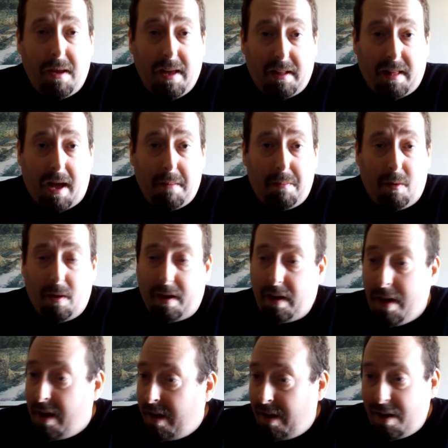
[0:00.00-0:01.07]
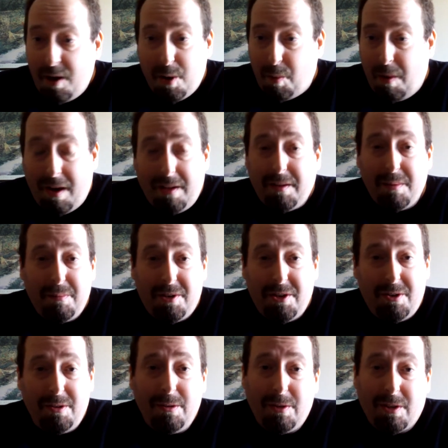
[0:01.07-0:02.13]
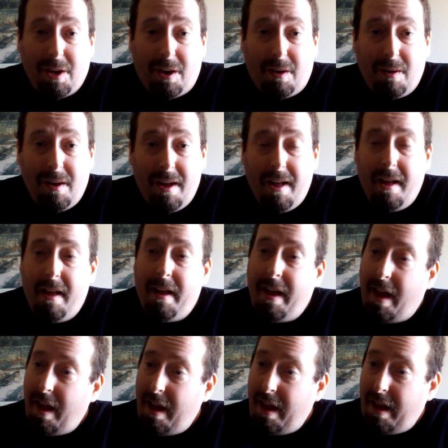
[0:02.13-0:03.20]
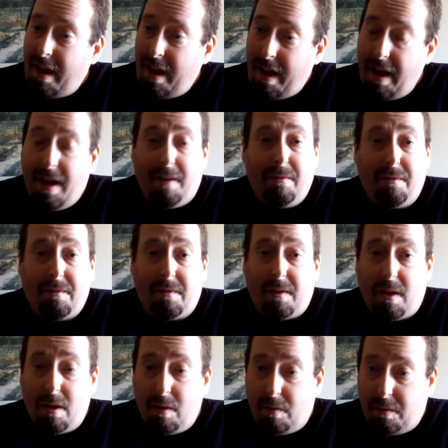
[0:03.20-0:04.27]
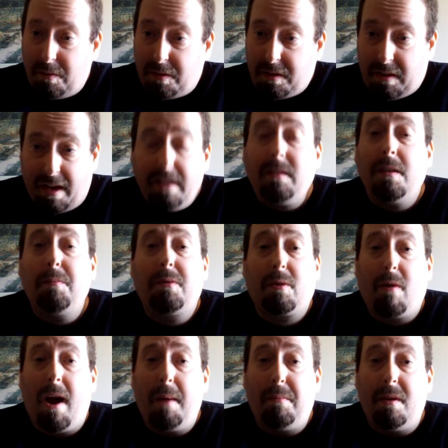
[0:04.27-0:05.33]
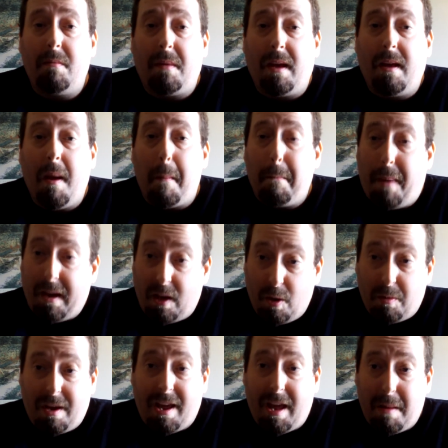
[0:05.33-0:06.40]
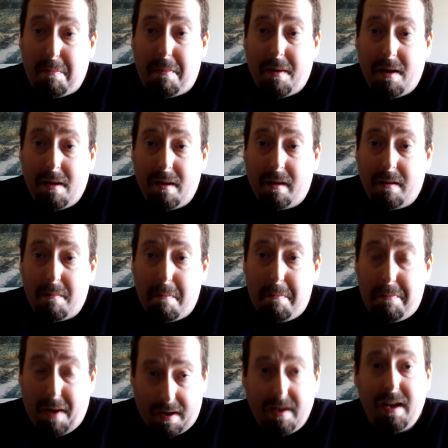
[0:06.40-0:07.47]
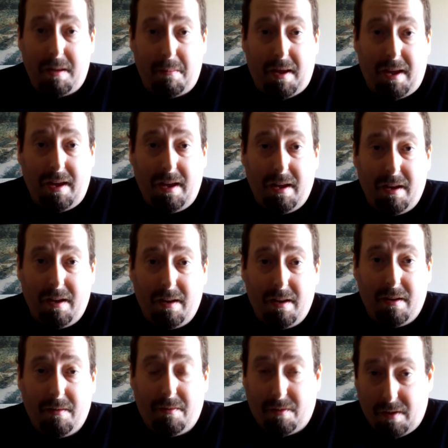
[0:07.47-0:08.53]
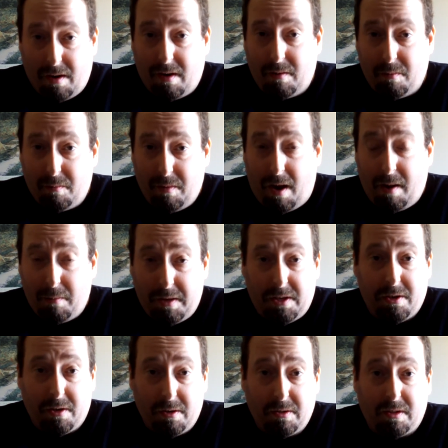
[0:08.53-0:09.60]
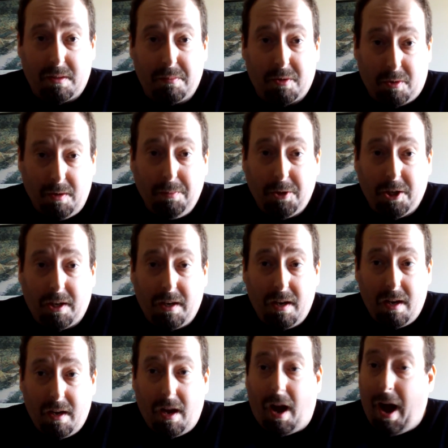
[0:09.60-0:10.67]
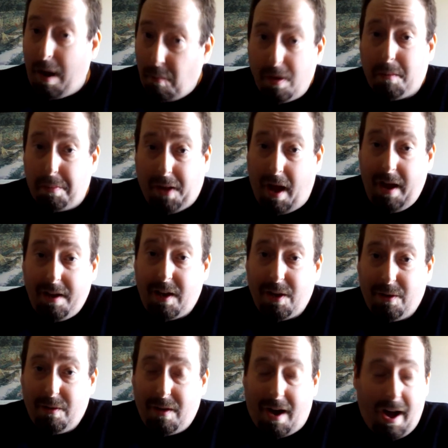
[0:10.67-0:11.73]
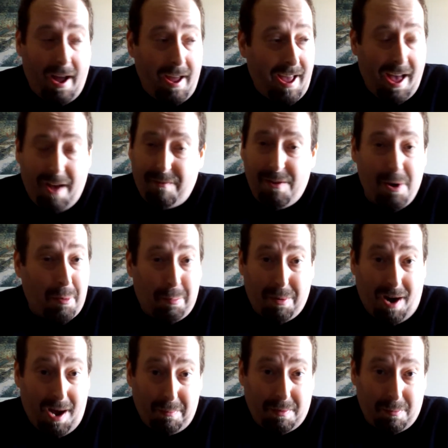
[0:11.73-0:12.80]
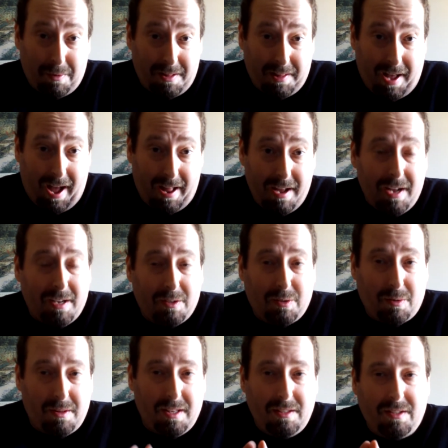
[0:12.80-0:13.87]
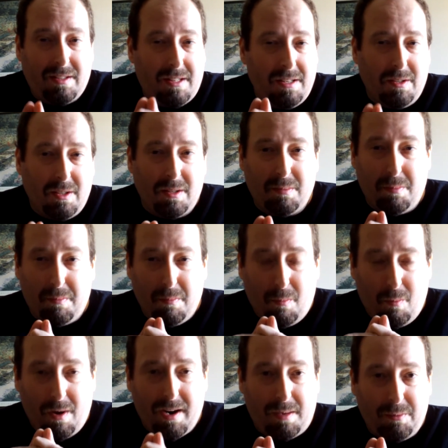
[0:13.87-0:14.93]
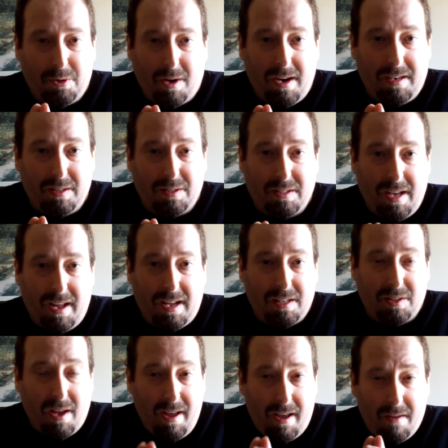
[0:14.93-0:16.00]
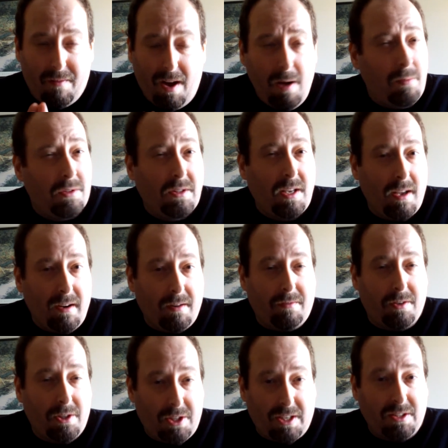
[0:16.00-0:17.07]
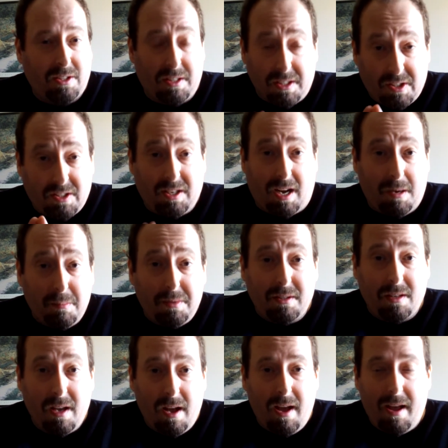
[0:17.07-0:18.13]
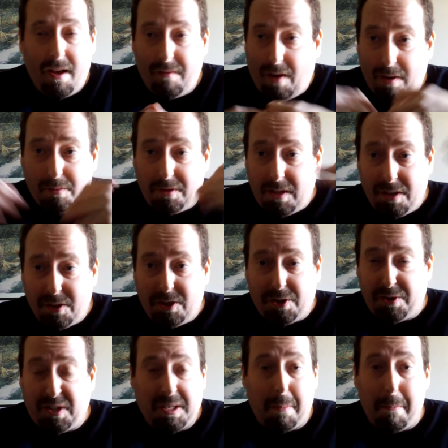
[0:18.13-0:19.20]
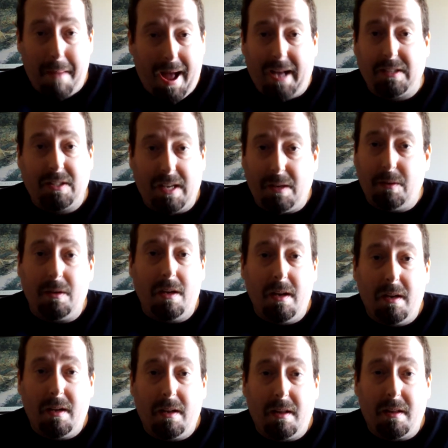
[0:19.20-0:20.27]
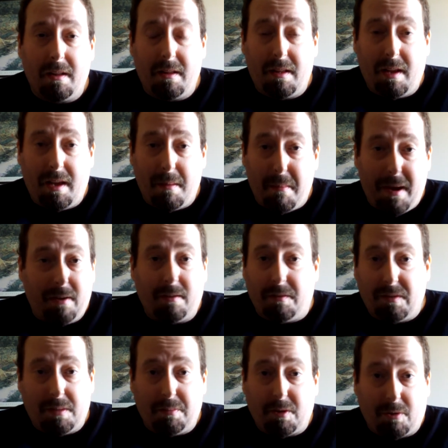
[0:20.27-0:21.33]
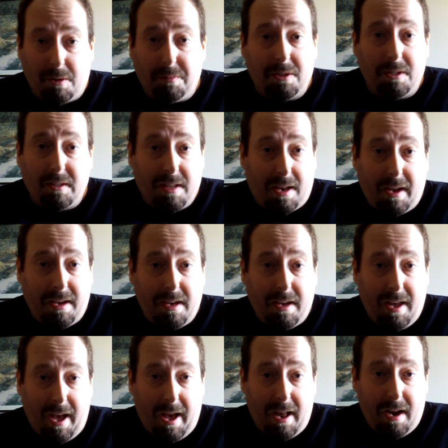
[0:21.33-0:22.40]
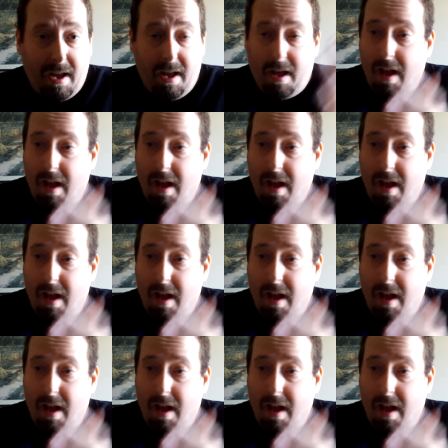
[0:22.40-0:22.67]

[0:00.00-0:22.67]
me at that point, you're welcome to do so. If you stay subscribed to me, but you keep bugging me for a return subscription, I will block you. I have no problem with that. So this is what I'm trying to say is, if I was here for just the subs, if I was here just to max out the amount of subscriptions that I could get,